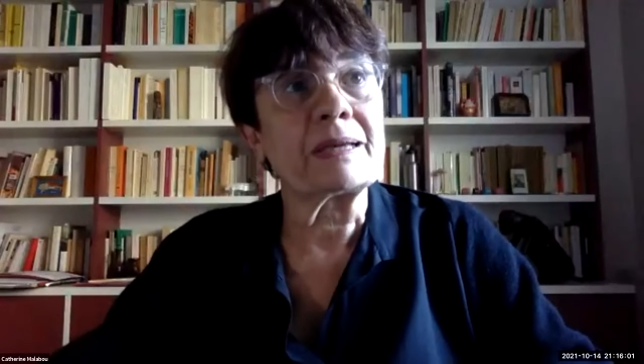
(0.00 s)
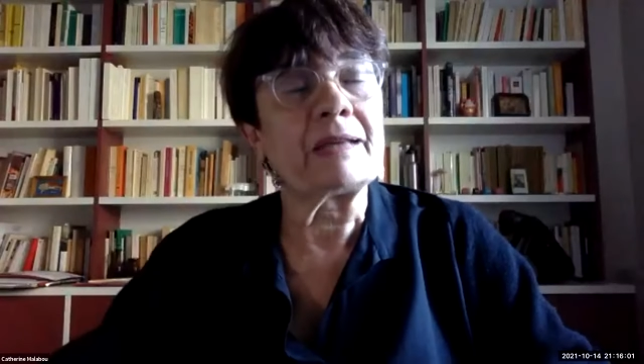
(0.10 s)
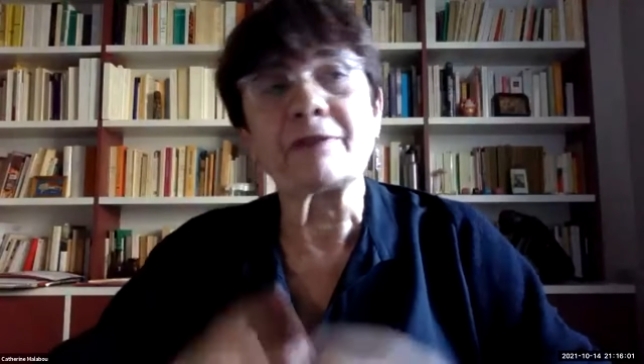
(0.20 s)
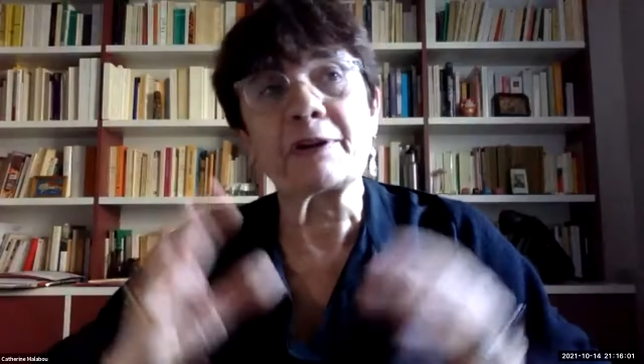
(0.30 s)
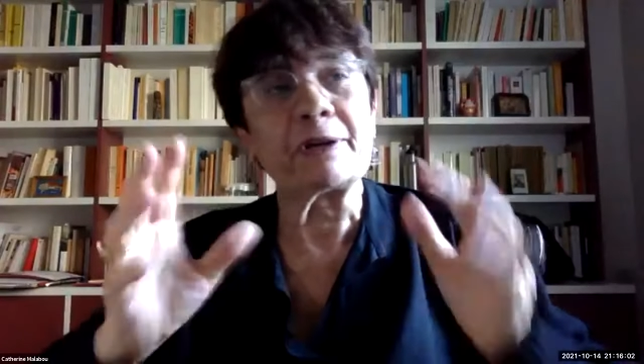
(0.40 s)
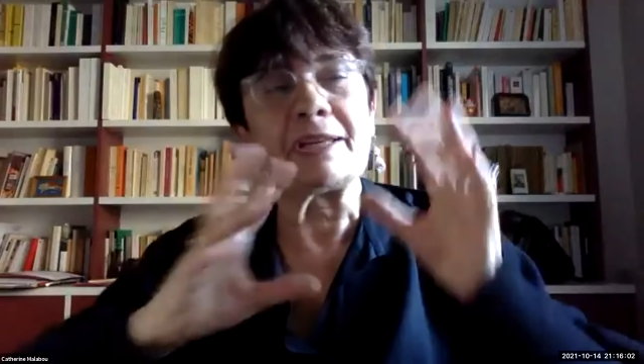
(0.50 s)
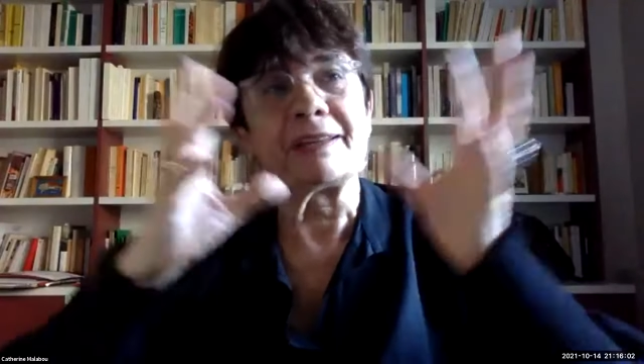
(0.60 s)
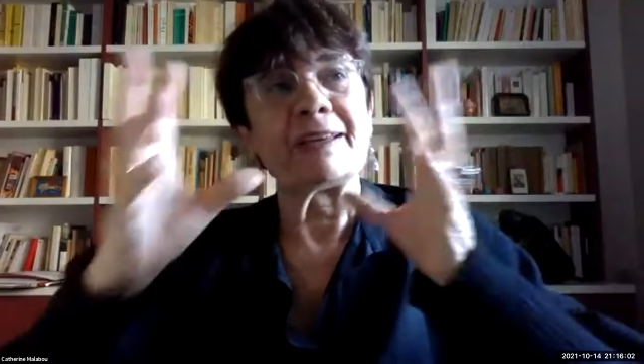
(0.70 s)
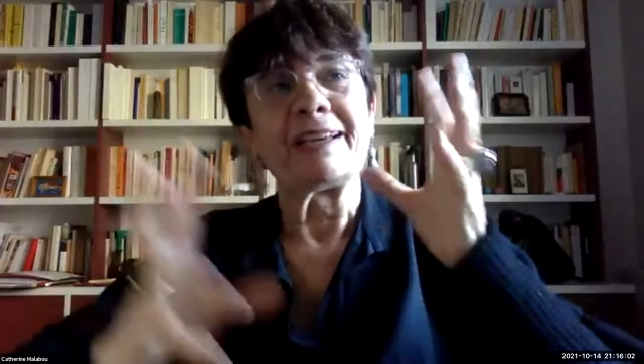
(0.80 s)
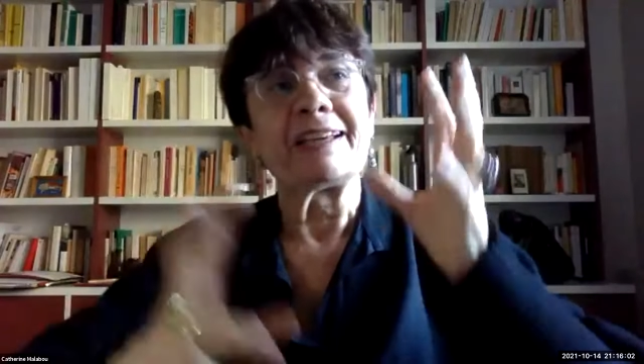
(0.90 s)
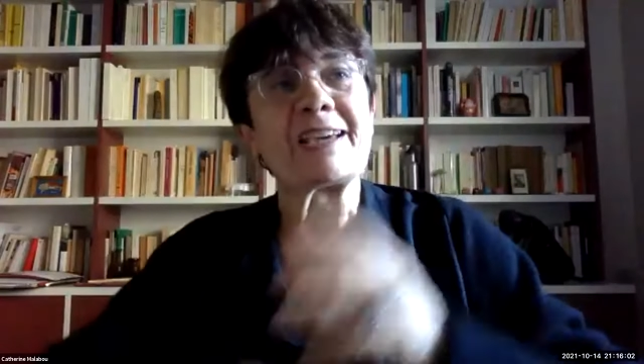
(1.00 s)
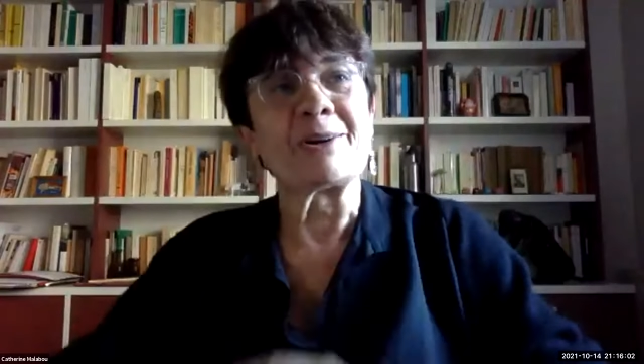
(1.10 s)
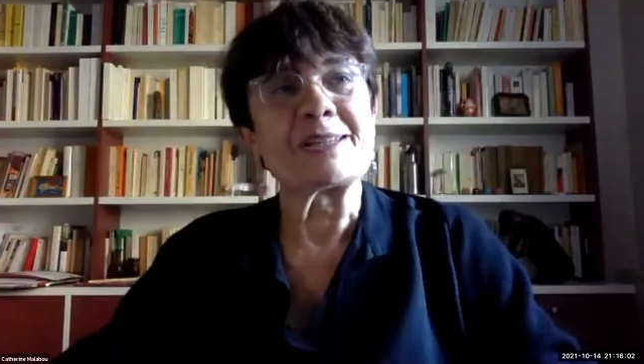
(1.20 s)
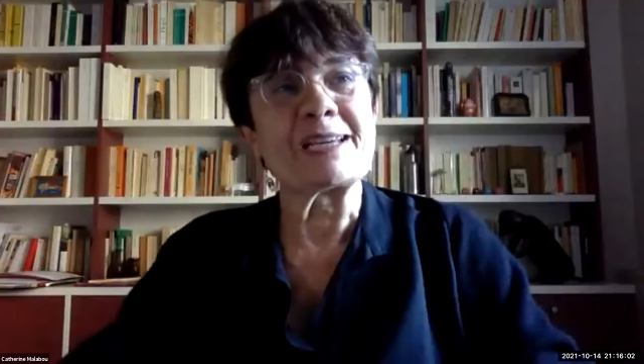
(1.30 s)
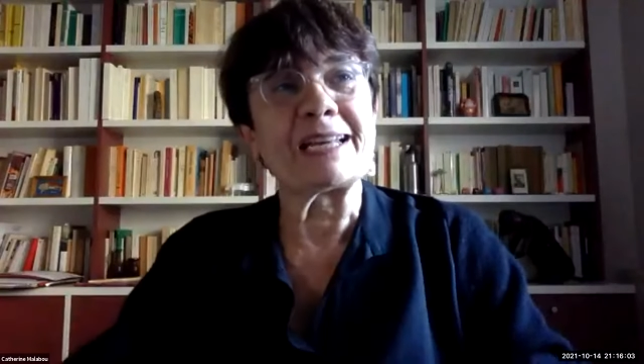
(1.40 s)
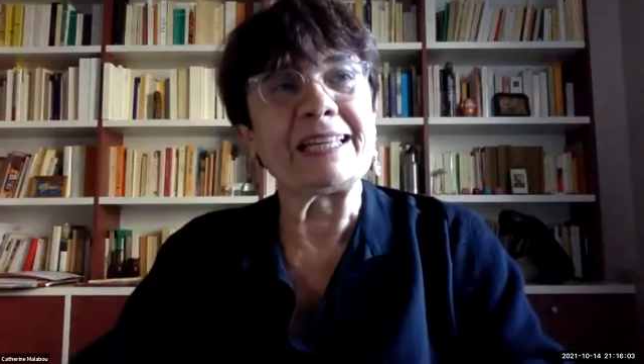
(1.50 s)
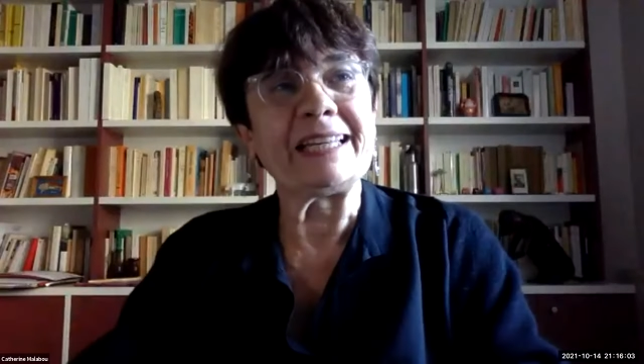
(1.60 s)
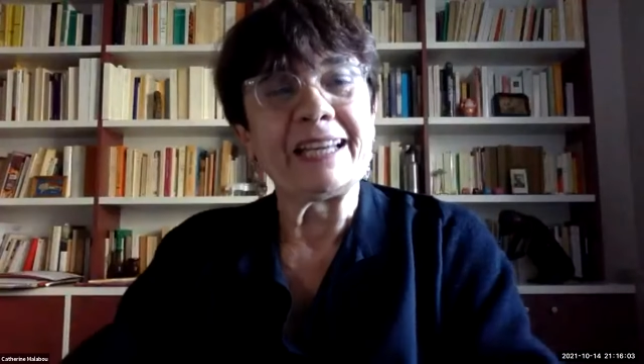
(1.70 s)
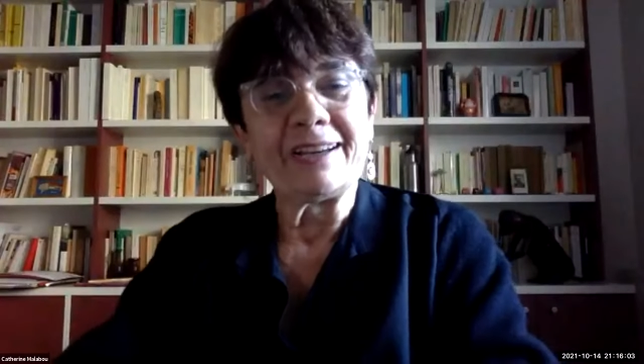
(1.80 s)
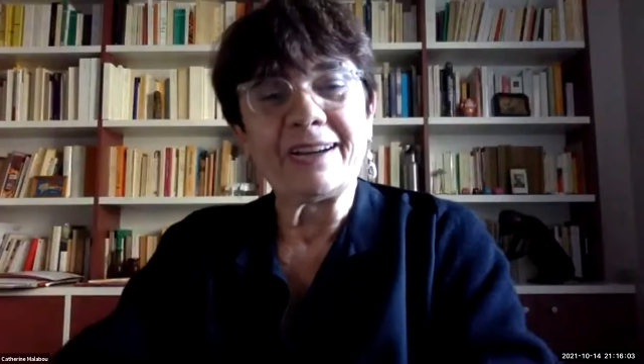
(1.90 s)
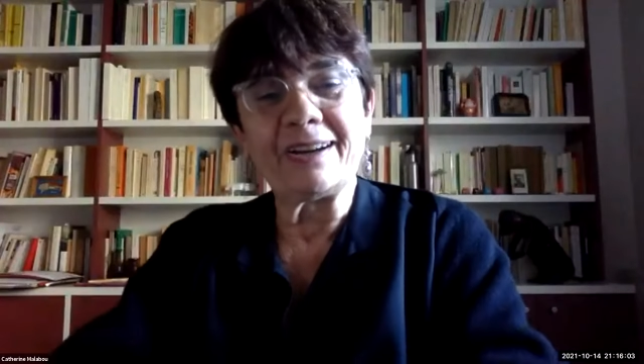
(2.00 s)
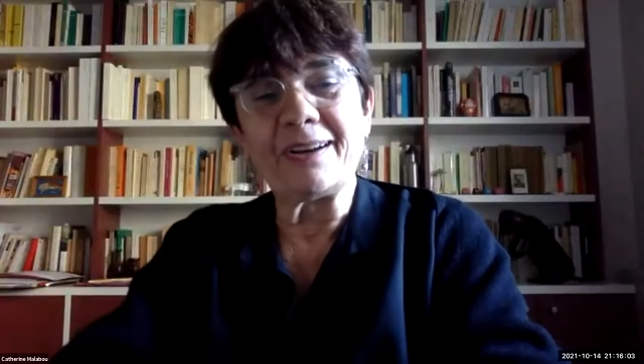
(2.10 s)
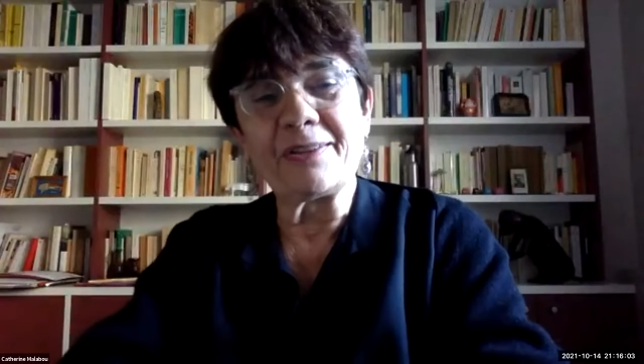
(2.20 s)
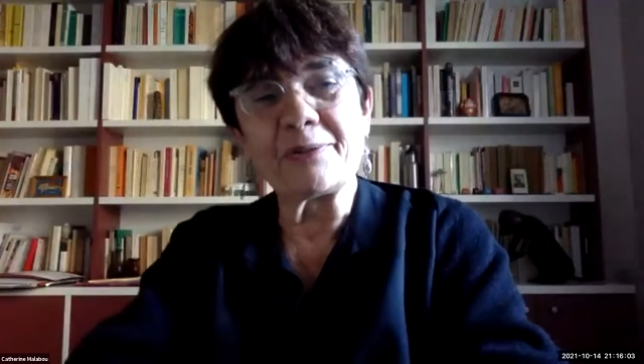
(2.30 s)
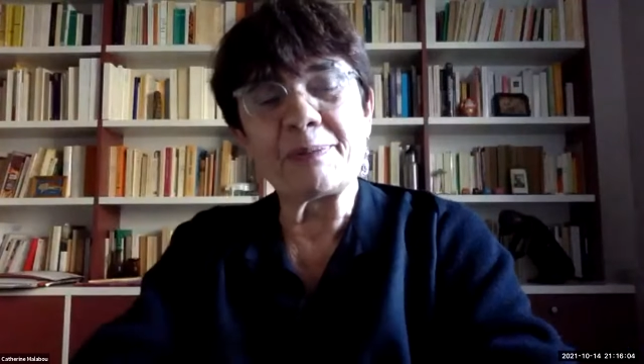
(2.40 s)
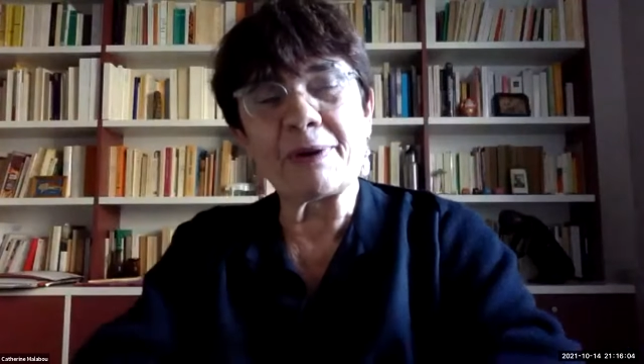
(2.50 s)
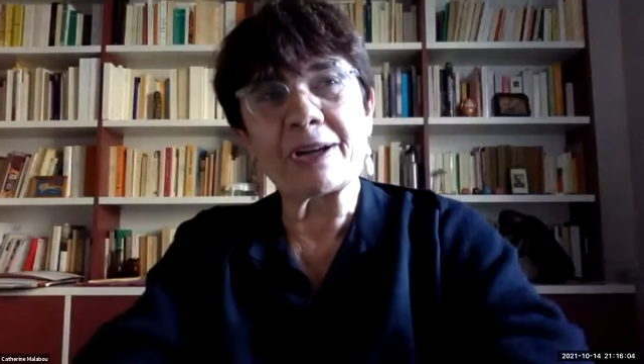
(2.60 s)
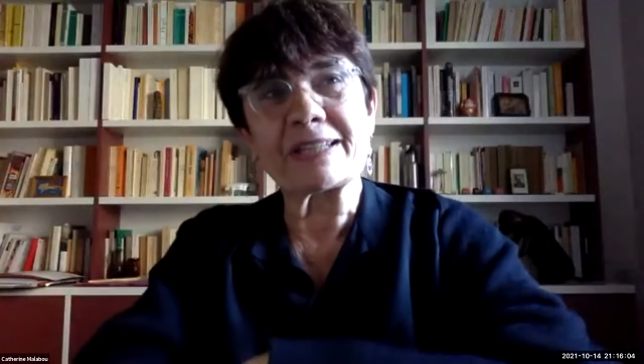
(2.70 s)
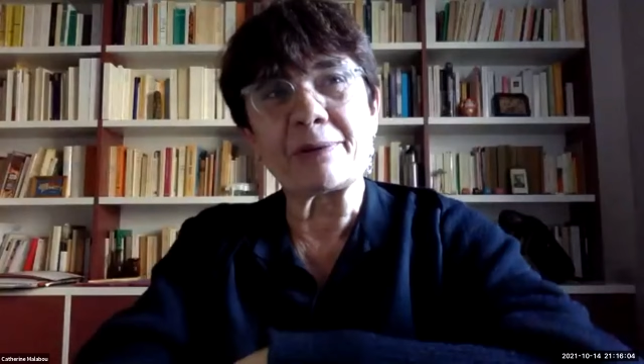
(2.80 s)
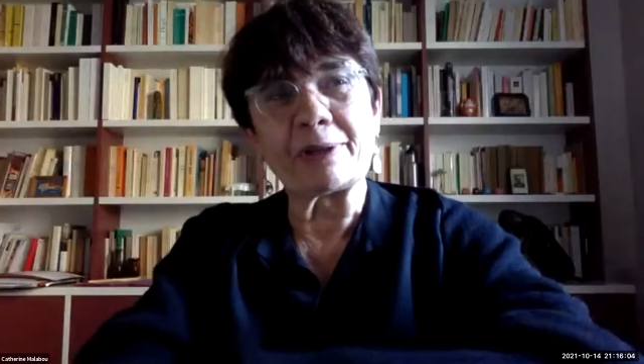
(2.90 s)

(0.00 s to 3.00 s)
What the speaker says: and very chaotically, the remarks I